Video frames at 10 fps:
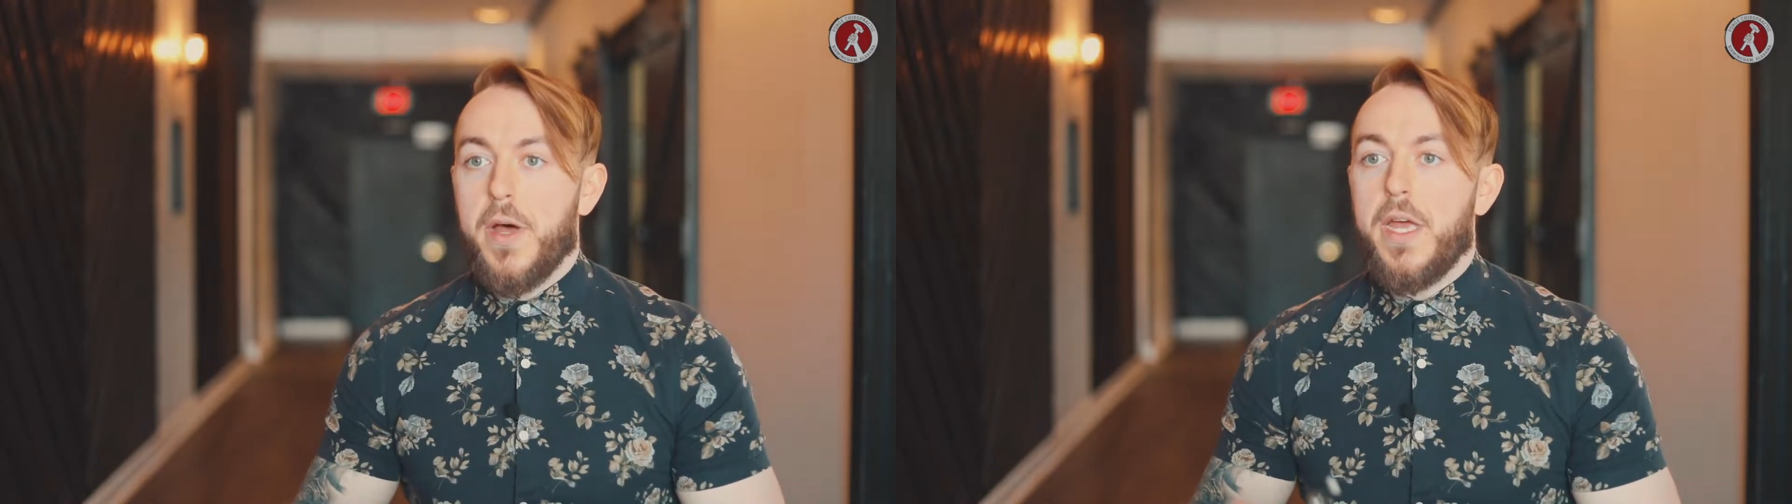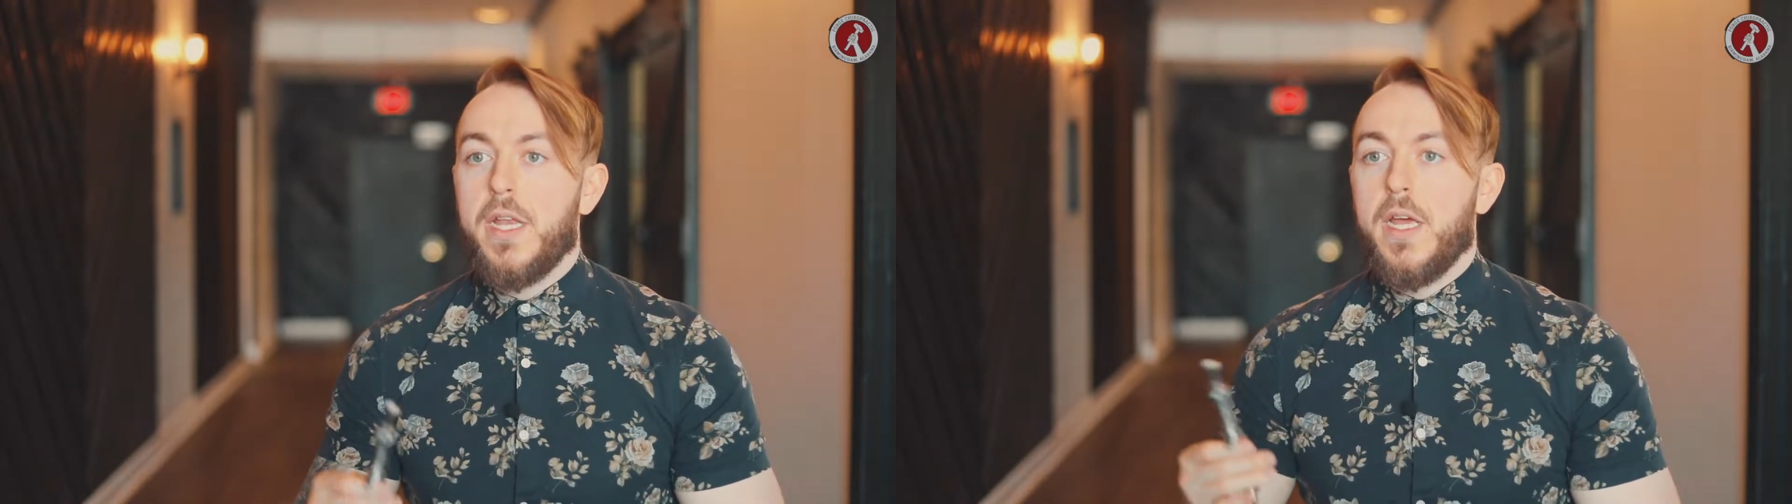
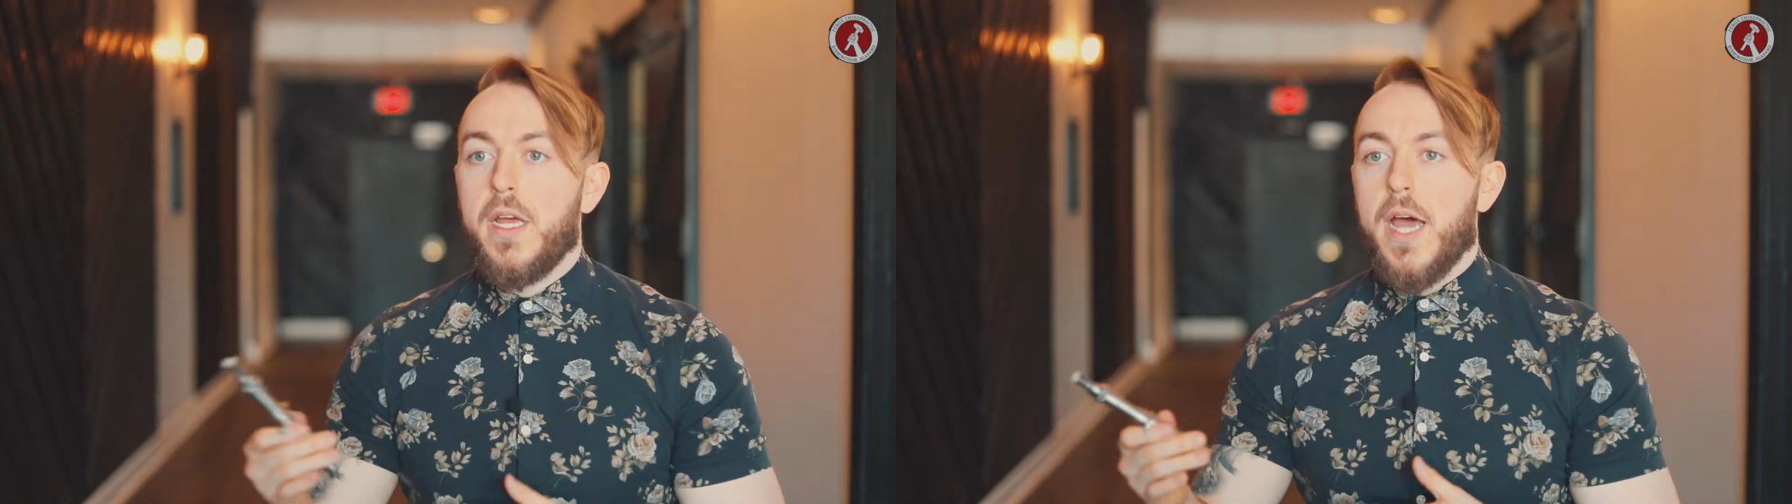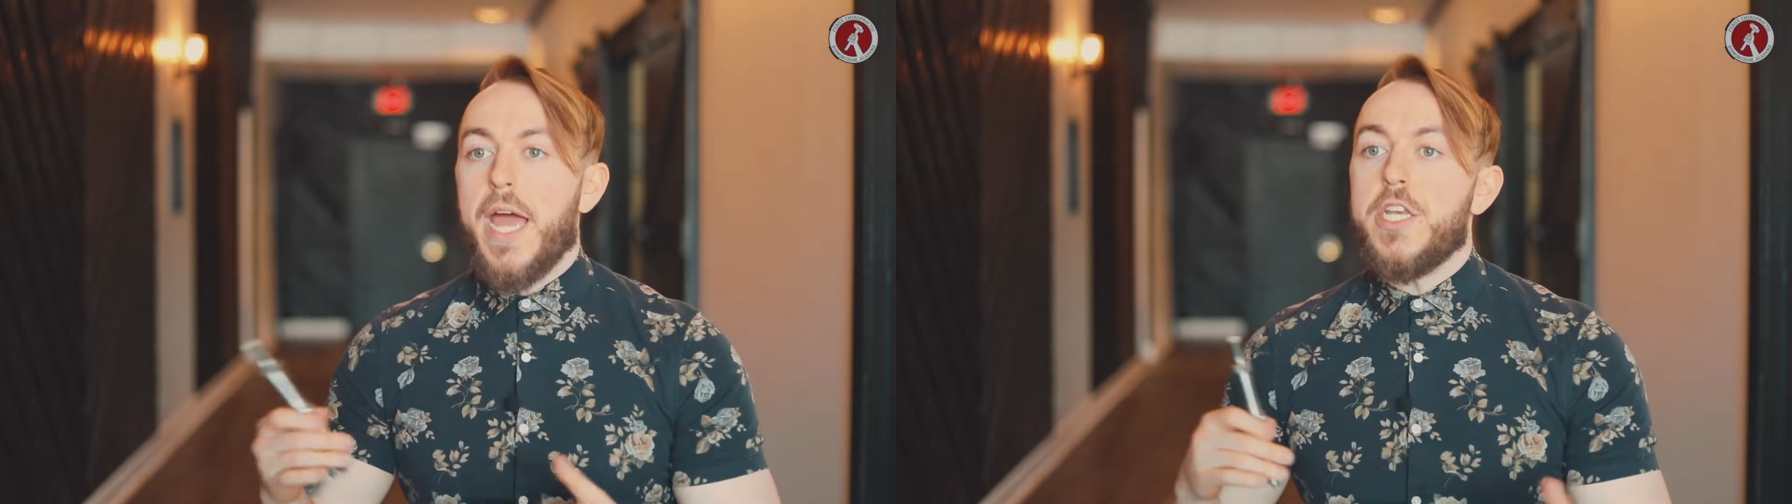but
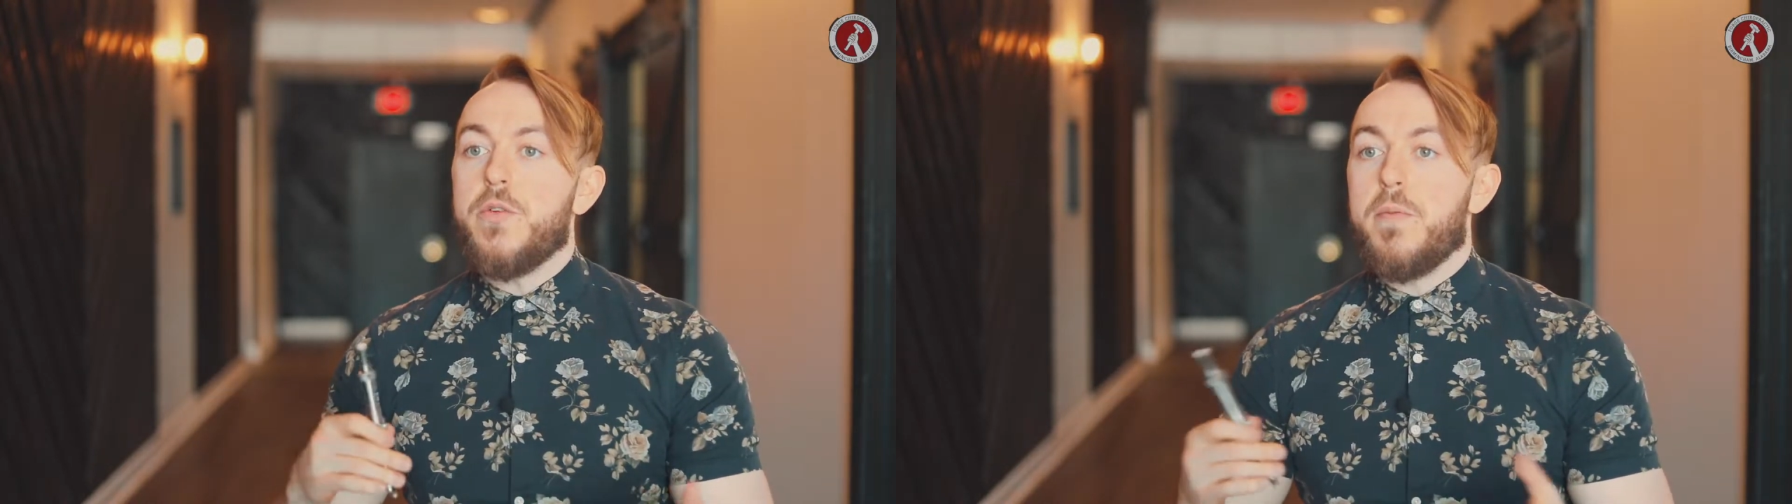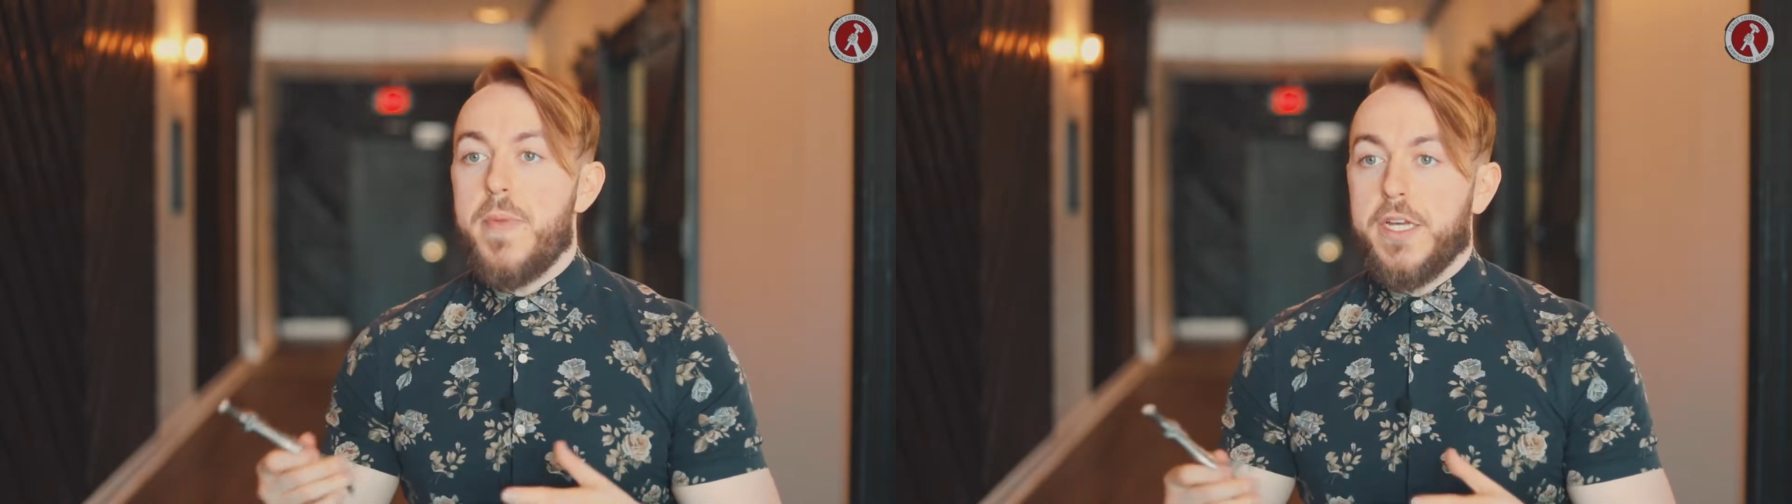I
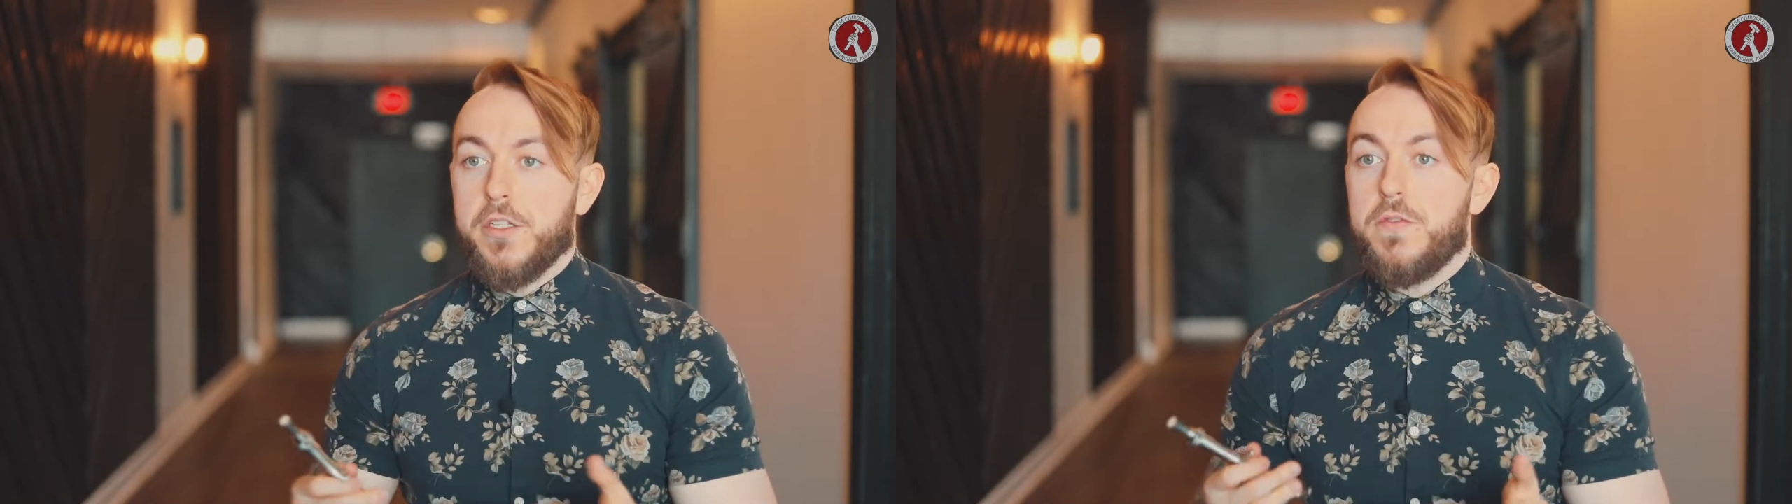do a mix